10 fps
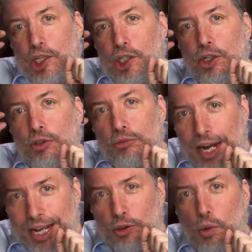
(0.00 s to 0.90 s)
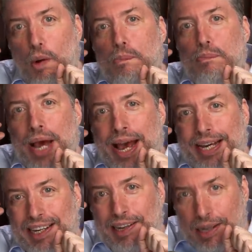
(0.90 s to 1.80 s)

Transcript: correct or back